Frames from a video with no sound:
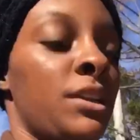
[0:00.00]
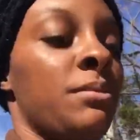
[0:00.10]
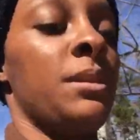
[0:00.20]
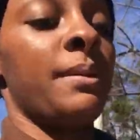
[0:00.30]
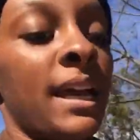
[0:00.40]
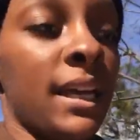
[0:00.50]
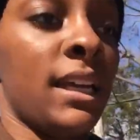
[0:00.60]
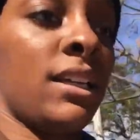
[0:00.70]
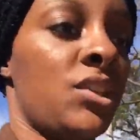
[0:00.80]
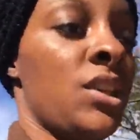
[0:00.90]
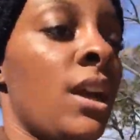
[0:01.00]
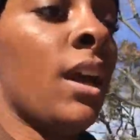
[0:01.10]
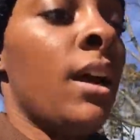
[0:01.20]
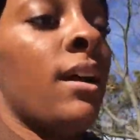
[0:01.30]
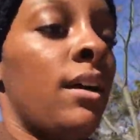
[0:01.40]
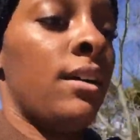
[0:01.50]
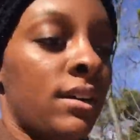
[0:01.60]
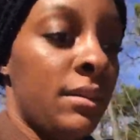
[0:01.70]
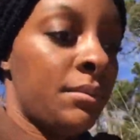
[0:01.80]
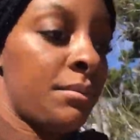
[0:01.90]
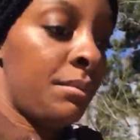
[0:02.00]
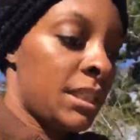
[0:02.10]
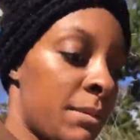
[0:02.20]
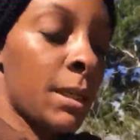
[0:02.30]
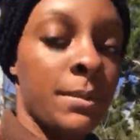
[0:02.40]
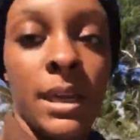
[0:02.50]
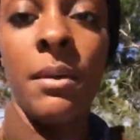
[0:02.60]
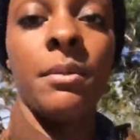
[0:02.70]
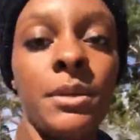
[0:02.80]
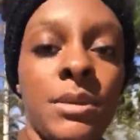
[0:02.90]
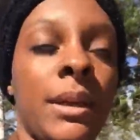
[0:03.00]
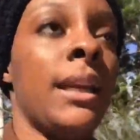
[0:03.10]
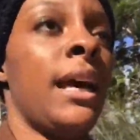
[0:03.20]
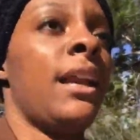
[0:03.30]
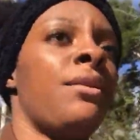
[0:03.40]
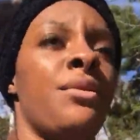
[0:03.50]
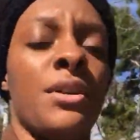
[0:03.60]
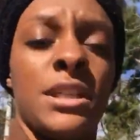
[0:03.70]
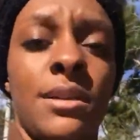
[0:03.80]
Christmas package. It's supposed to be coming between 9 and 4,